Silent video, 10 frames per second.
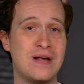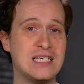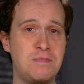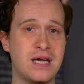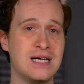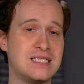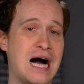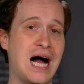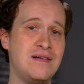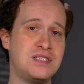That's because
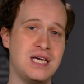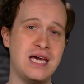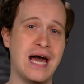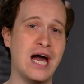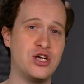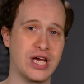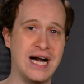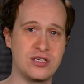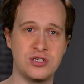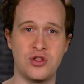I've seen
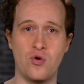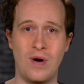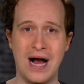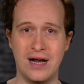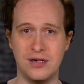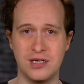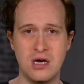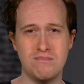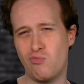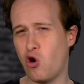Edgecasters in the wild
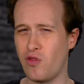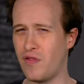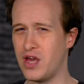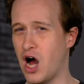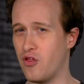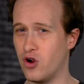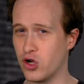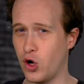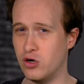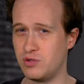more than the other
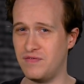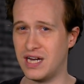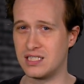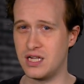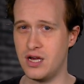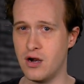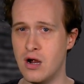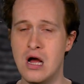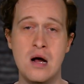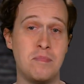encoders we've tested
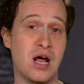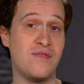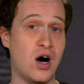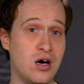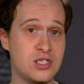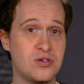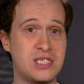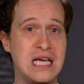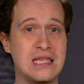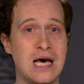here, but I've also
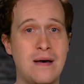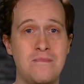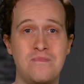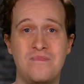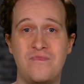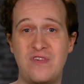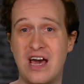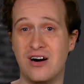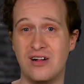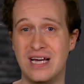seen them
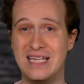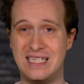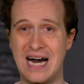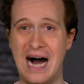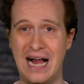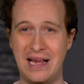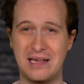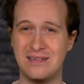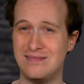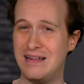fail and
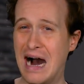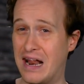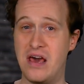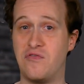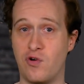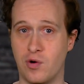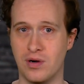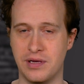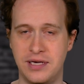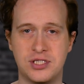die not
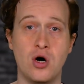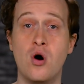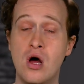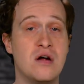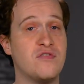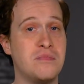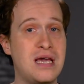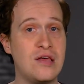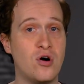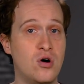infrequently. So for
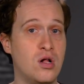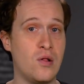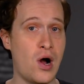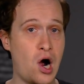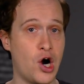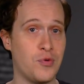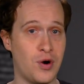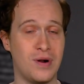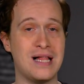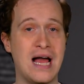me, the whole
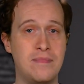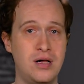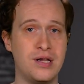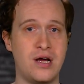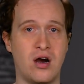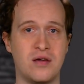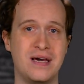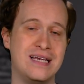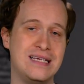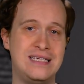hardware reliability
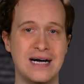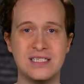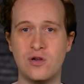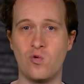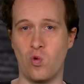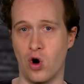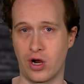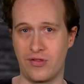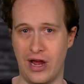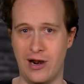argument doesn't
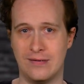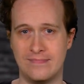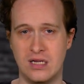work there.